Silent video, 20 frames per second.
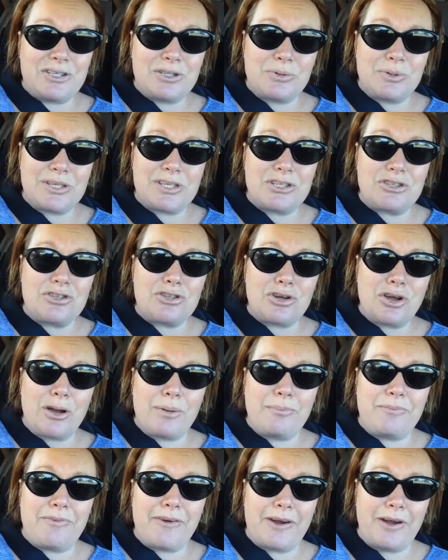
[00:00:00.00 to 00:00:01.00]
do its
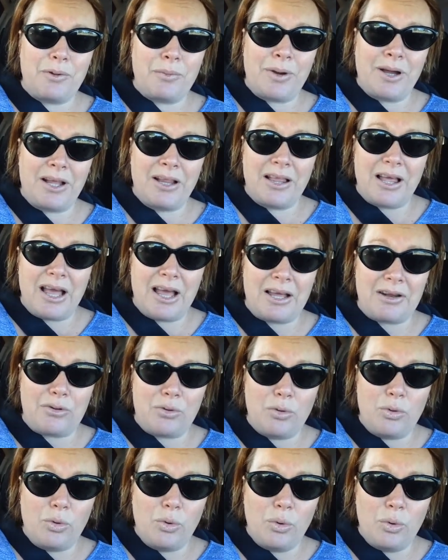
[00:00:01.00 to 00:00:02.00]
job very well at
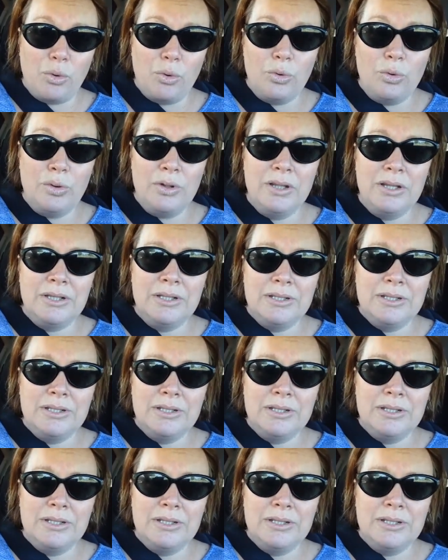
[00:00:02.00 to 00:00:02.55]
all.